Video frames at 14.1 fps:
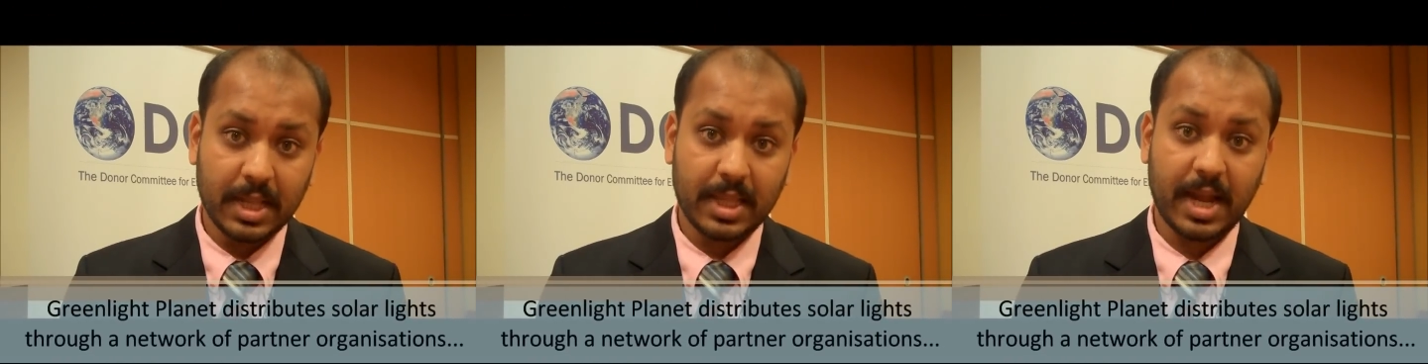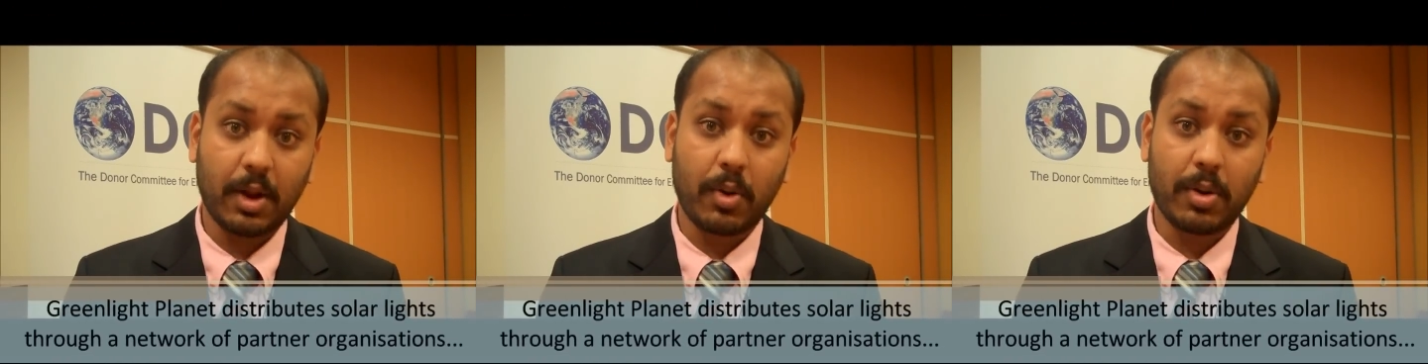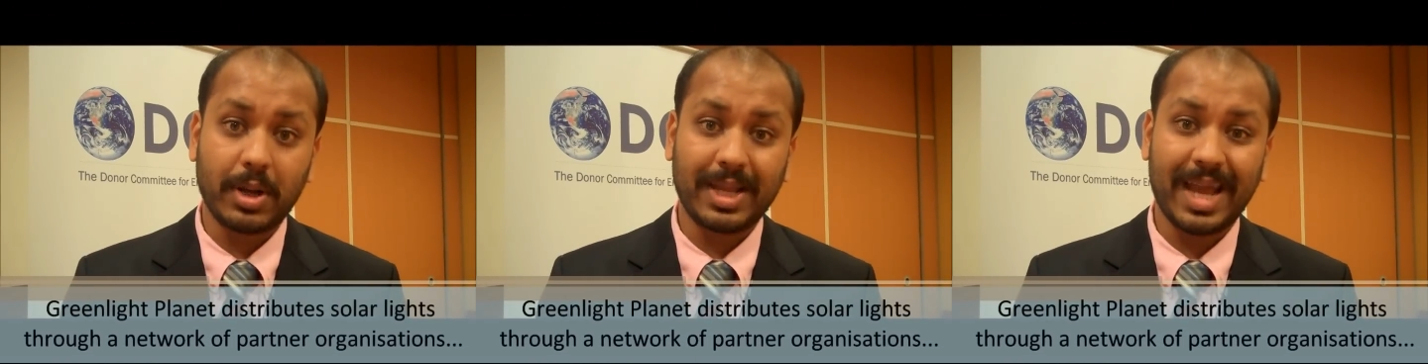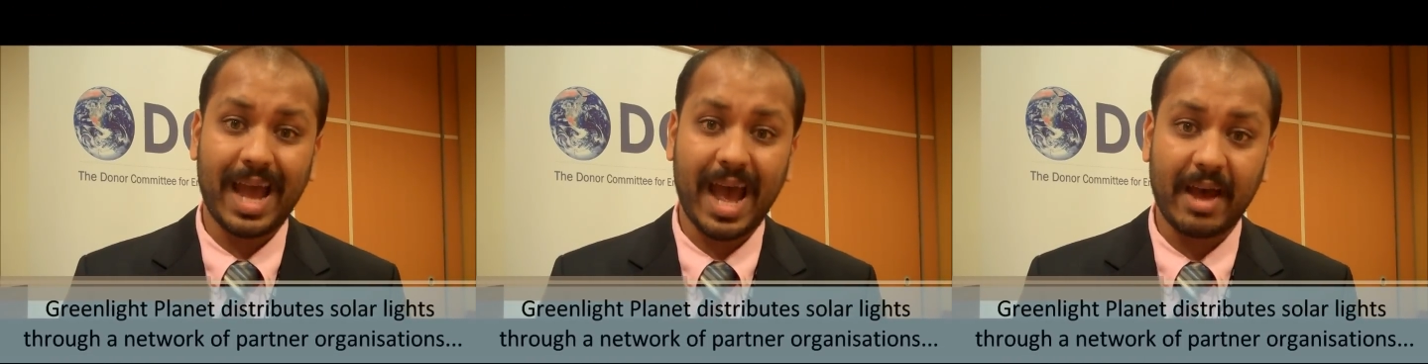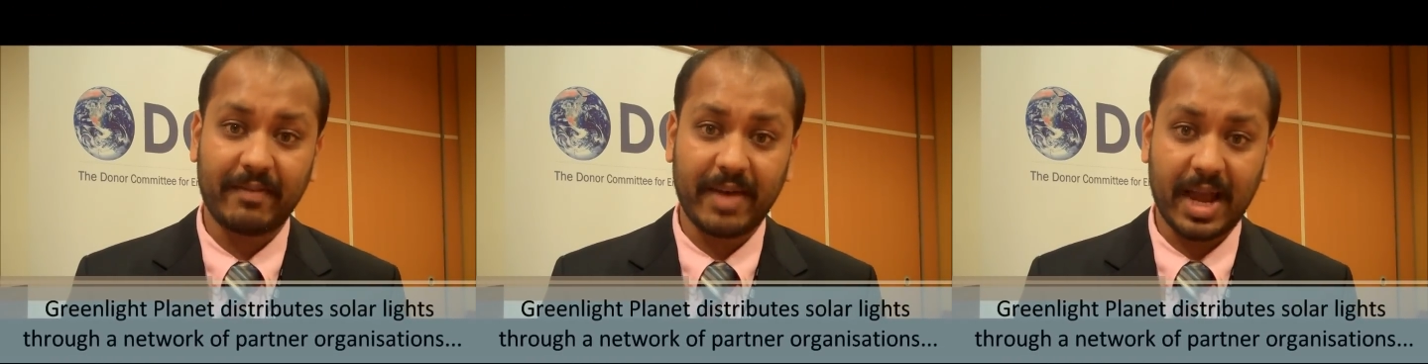that already
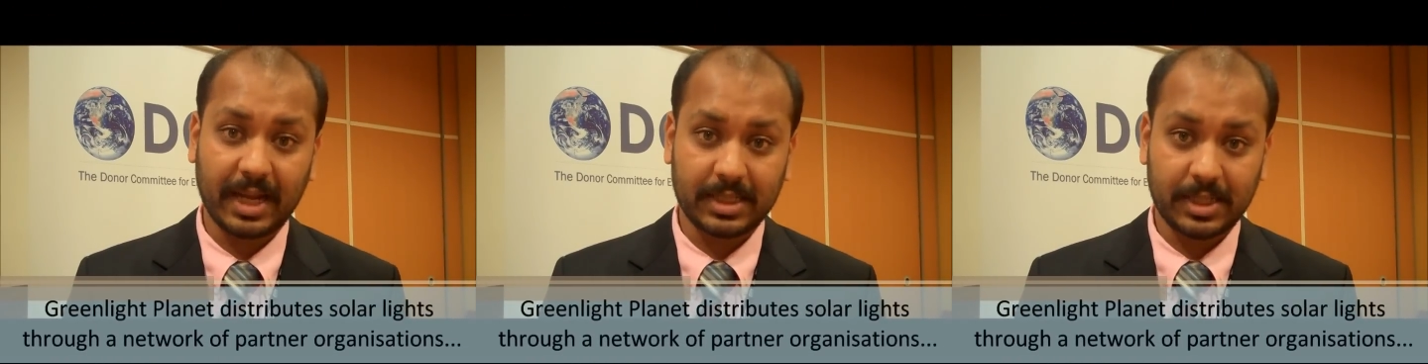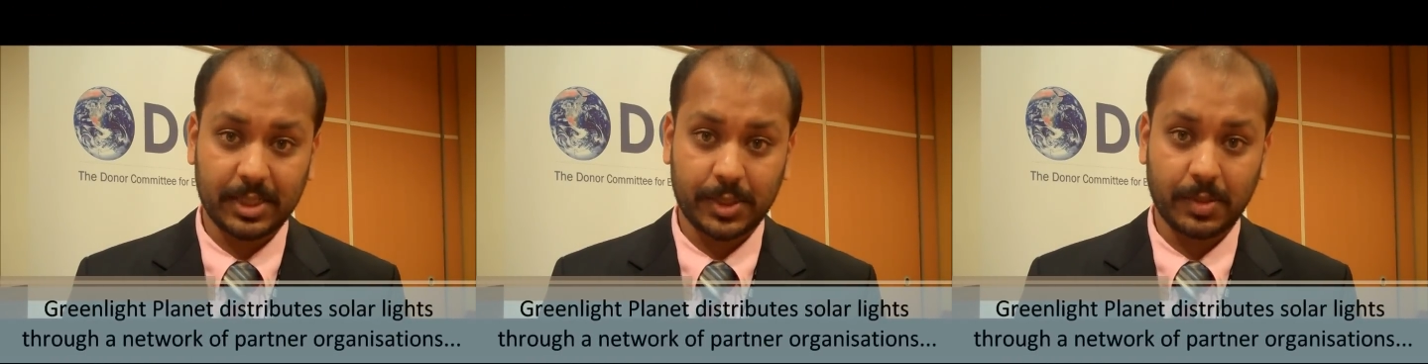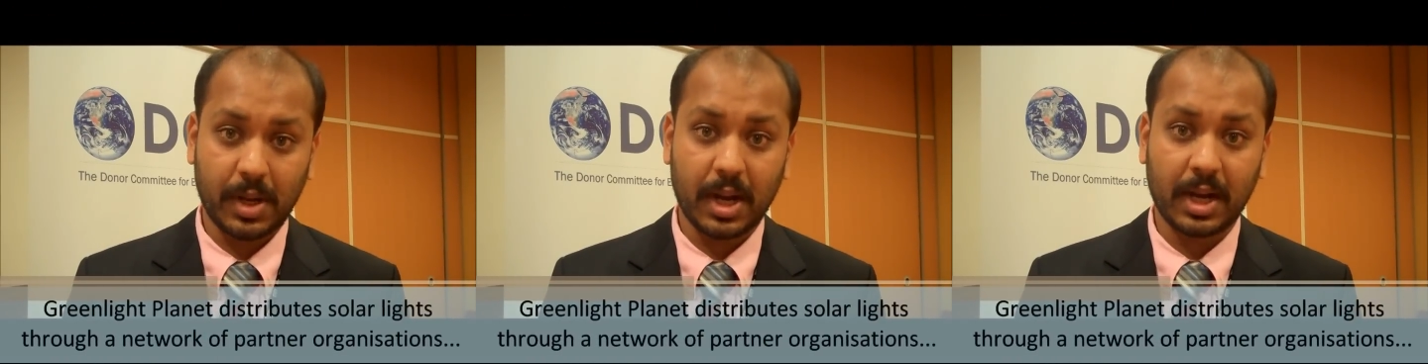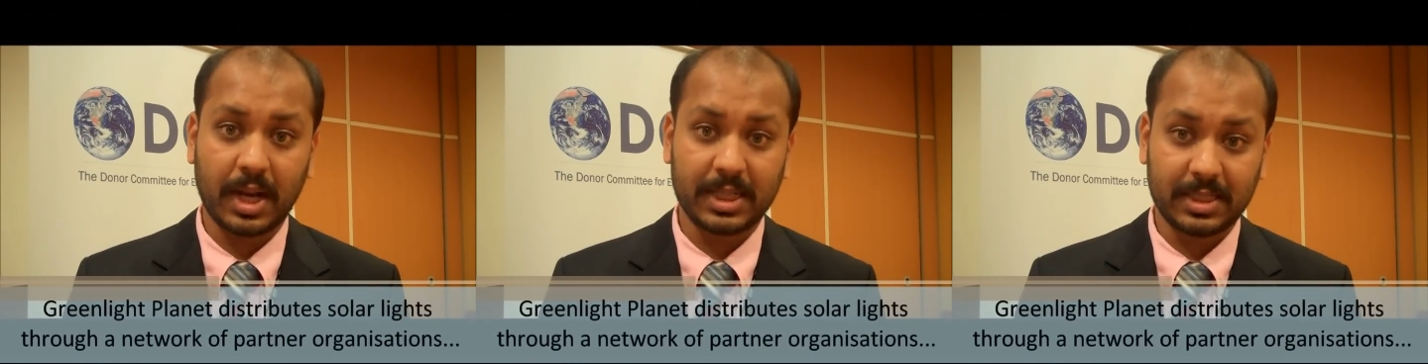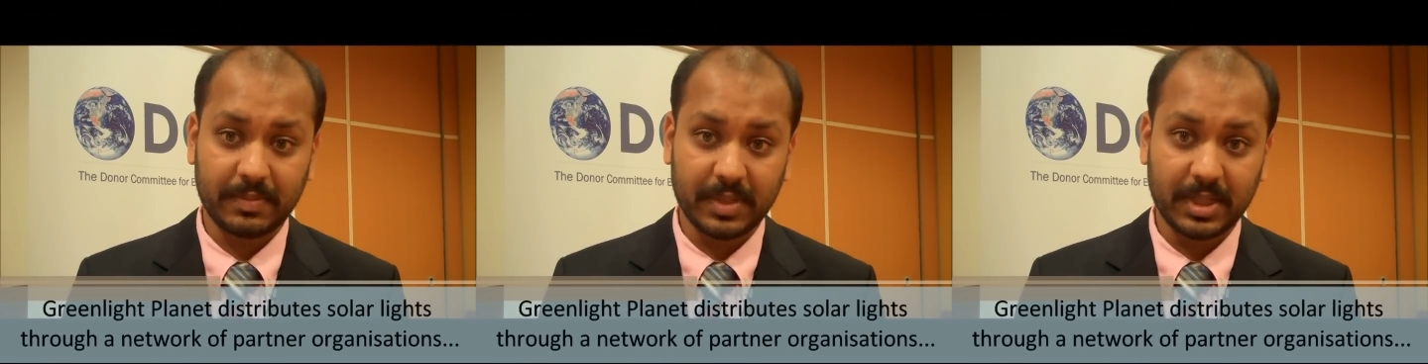have access to our
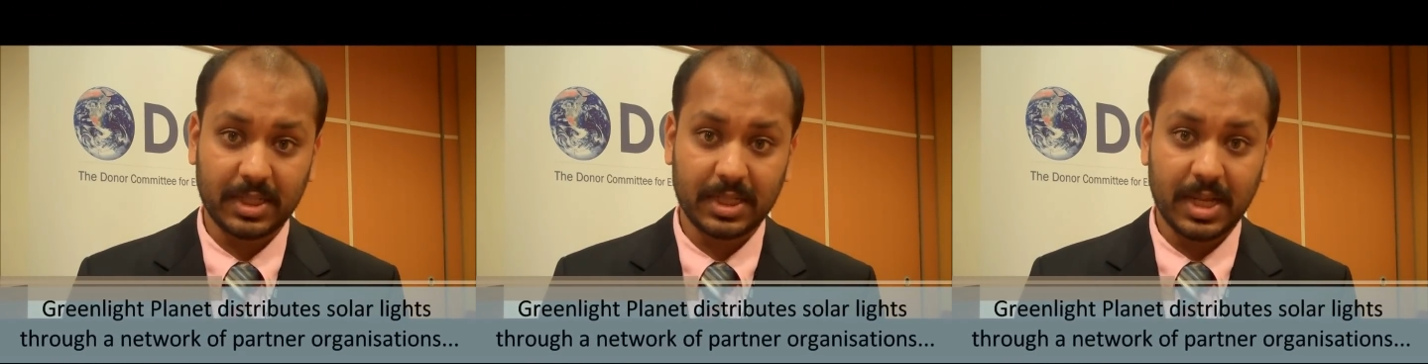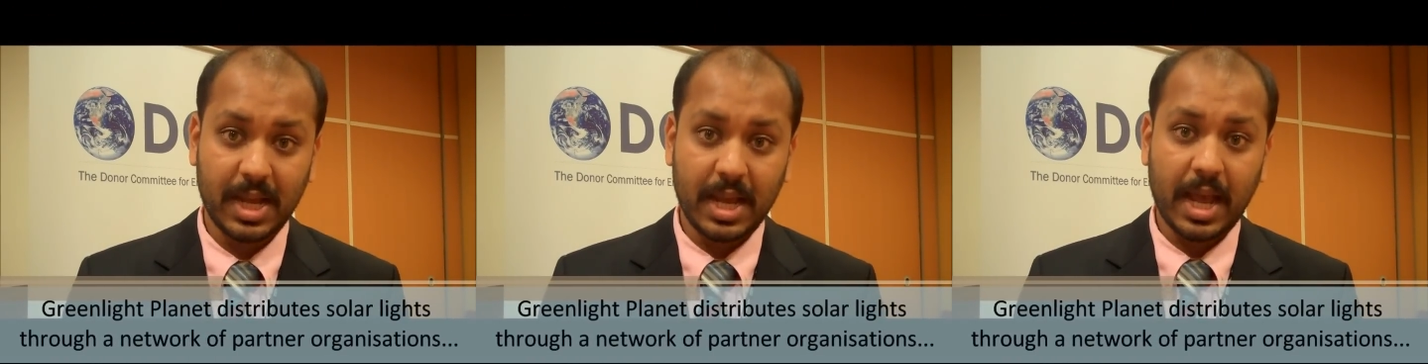customers